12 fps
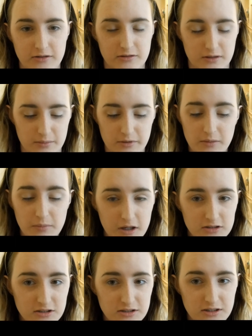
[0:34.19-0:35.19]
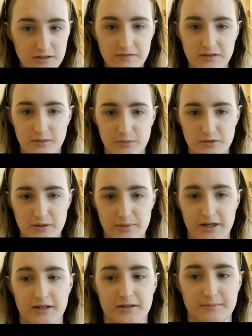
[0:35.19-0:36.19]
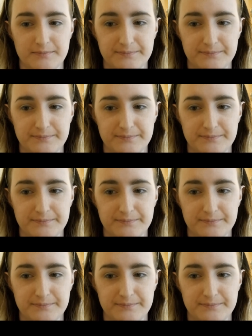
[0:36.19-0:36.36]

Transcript: So let me unbox this stuff and I'll be right back.